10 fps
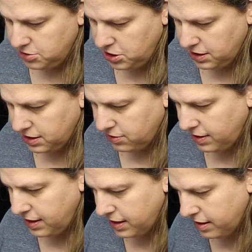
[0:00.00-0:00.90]
G-code
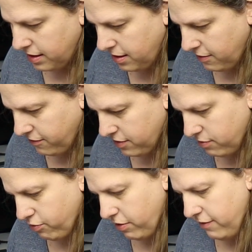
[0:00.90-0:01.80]
I had on here for the
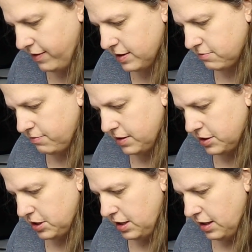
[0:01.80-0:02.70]
previous
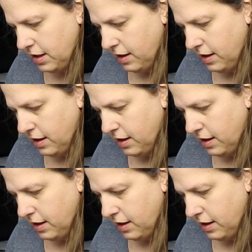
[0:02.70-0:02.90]
benchy